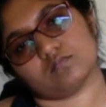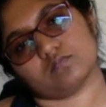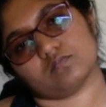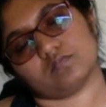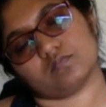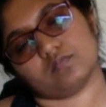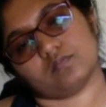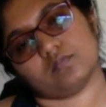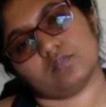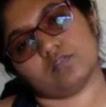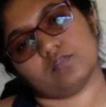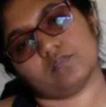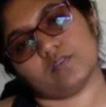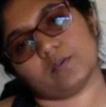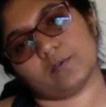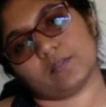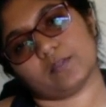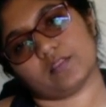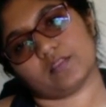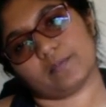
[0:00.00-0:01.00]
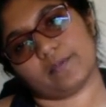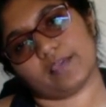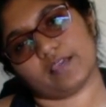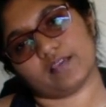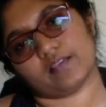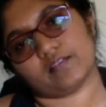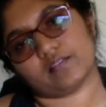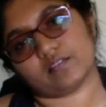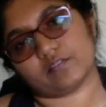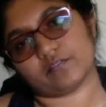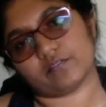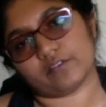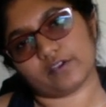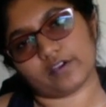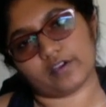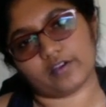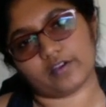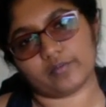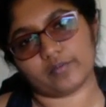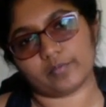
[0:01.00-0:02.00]
Moving with the pace of your
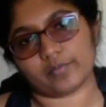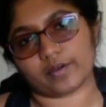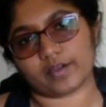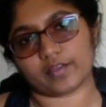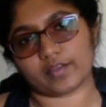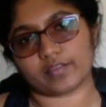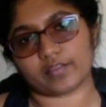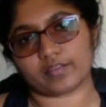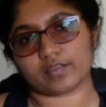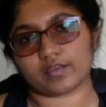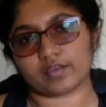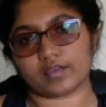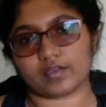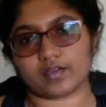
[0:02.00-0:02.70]
own breath here.